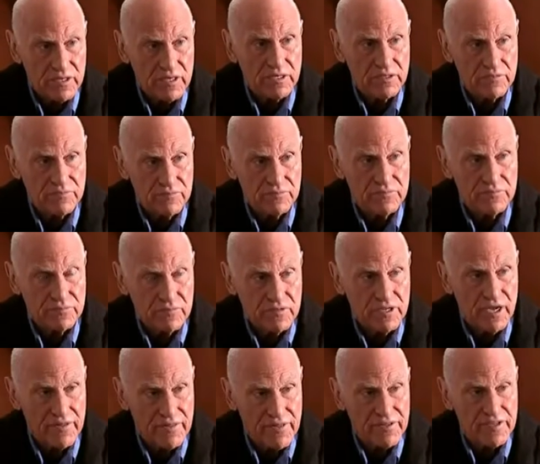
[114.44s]
Yeah.
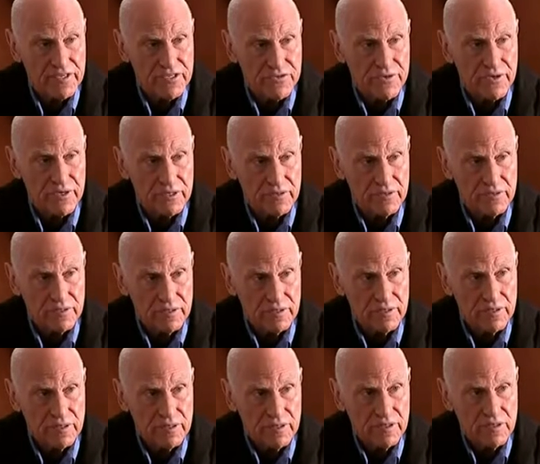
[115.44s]
Yeah, I think that's right.
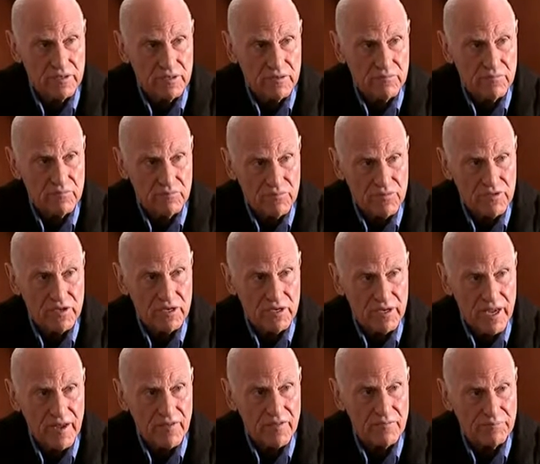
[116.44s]
Yeah,
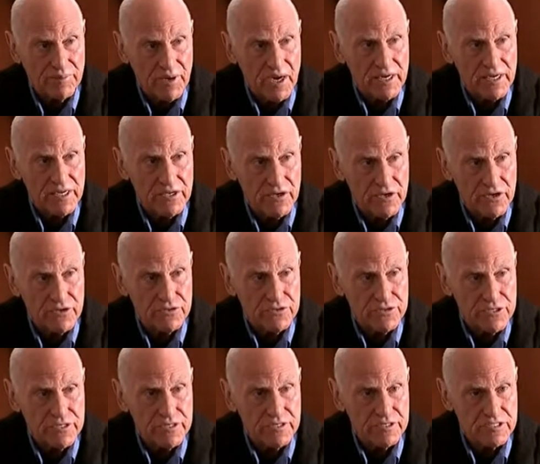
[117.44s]
how the body
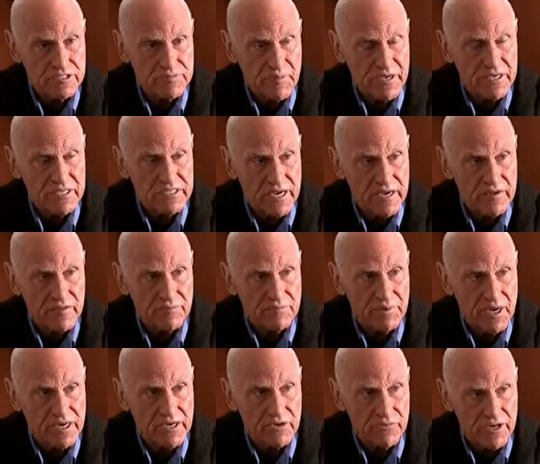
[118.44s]
knows space, how the
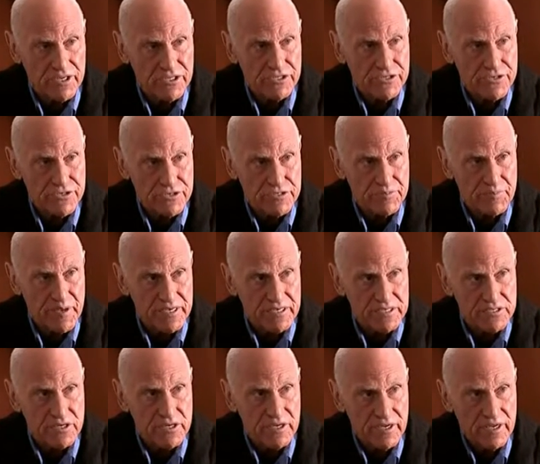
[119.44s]
body registers
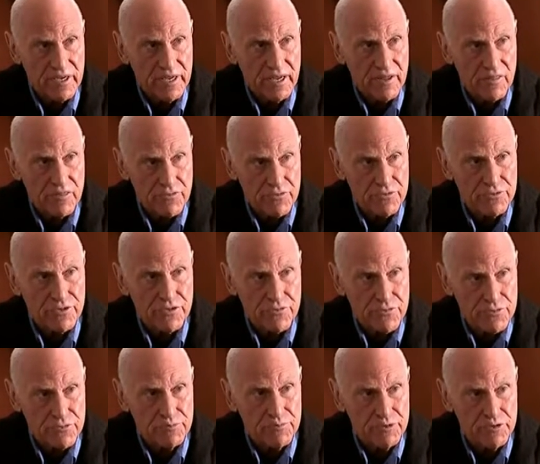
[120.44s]
space through